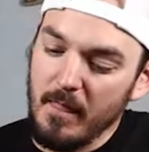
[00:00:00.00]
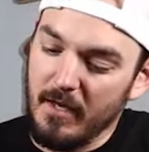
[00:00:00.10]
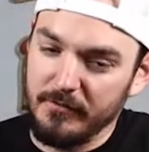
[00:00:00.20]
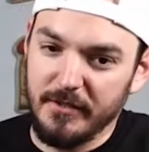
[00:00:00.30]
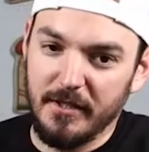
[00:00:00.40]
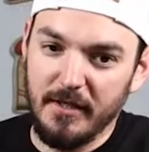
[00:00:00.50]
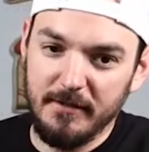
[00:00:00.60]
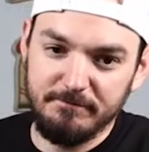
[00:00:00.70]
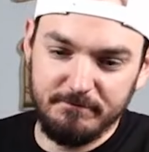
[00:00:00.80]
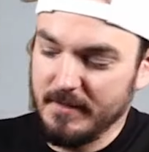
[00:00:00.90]
I'll turn it
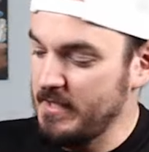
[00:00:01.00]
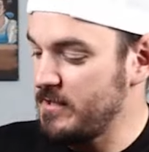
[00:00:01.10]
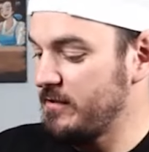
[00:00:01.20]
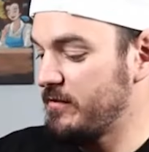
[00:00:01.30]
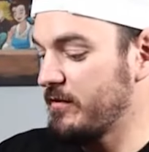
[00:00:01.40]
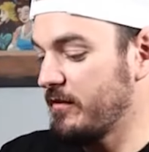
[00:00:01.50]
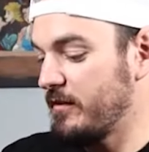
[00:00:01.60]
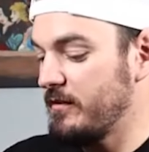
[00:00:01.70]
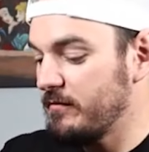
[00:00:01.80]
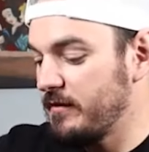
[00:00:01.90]
and just
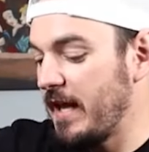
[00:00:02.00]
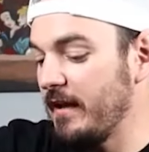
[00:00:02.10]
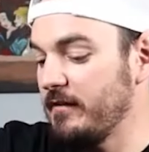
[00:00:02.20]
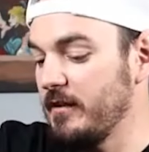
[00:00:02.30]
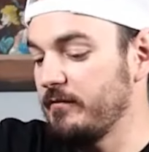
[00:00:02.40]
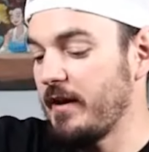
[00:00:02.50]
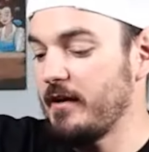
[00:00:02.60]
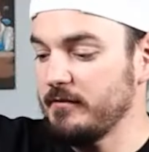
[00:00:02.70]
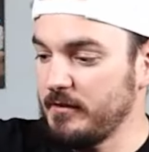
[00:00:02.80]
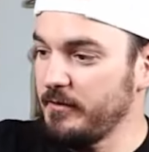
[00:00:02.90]
start taking stuff
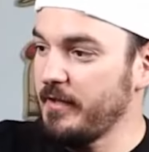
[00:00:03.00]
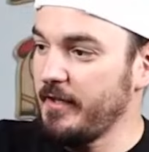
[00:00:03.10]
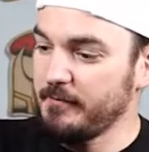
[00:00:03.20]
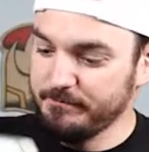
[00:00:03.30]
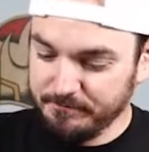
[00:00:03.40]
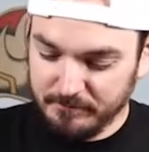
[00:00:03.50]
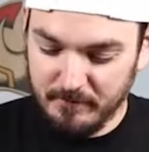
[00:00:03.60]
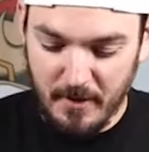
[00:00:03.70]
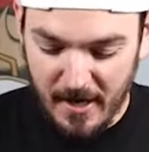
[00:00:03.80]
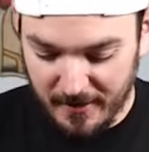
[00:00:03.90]
out. Okay,
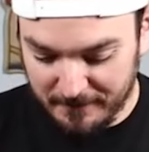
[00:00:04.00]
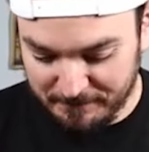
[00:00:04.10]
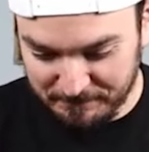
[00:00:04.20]
man.